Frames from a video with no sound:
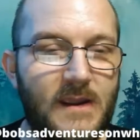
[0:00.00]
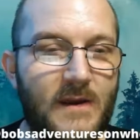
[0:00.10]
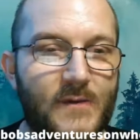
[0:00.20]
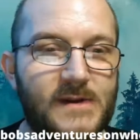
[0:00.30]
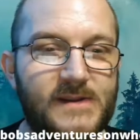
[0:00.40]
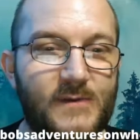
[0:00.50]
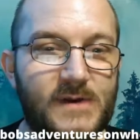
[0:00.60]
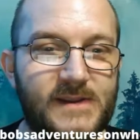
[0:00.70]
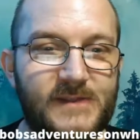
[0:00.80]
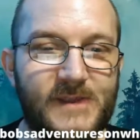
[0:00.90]
I
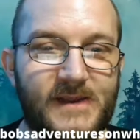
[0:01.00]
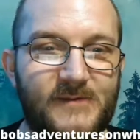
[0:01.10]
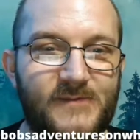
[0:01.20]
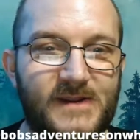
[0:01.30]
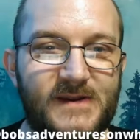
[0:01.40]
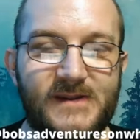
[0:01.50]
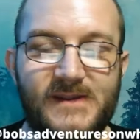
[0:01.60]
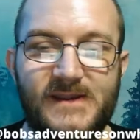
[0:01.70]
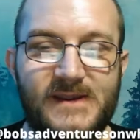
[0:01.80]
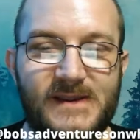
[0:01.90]
want to get that up there
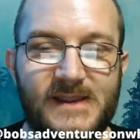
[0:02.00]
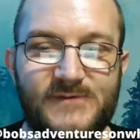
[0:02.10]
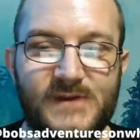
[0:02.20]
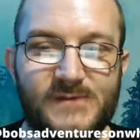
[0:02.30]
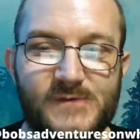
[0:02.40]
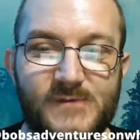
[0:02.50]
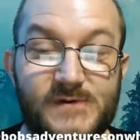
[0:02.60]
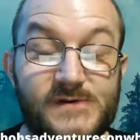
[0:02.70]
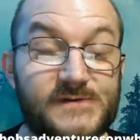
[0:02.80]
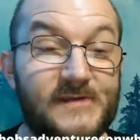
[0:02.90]
and have you guys
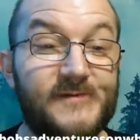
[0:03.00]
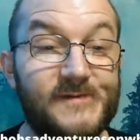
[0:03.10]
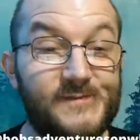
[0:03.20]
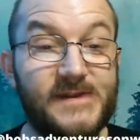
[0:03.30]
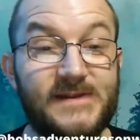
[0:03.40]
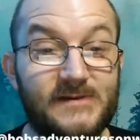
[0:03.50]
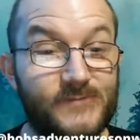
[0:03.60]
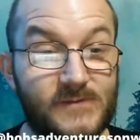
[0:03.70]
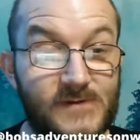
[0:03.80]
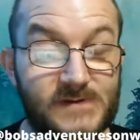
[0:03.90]
promote your stuff. And speaking
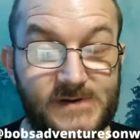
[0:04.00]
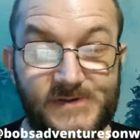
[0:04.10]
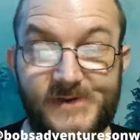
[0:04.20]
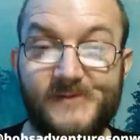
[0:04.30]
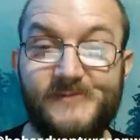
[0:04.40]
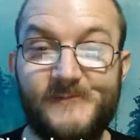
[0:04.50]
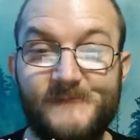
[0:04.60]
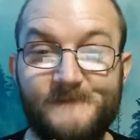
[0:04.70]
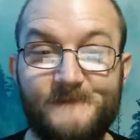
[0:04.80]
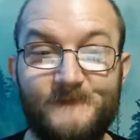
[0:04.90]
of promoting your stuff,
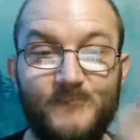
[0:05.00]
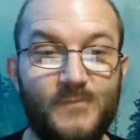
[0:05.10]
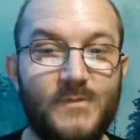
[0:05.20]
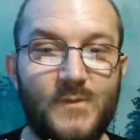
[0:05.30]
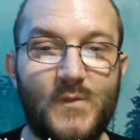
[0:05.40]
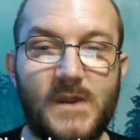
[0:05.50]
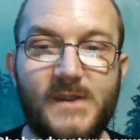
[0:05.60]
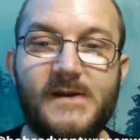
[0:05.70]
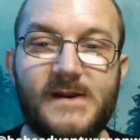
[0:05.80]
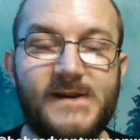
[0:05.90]
while
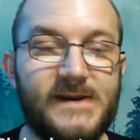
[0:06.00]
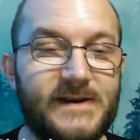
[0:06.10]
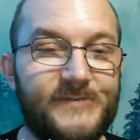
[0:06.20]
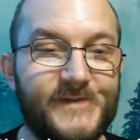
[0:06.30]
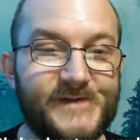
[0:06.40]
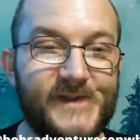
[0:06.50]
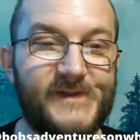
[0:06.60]
you're in here, if there's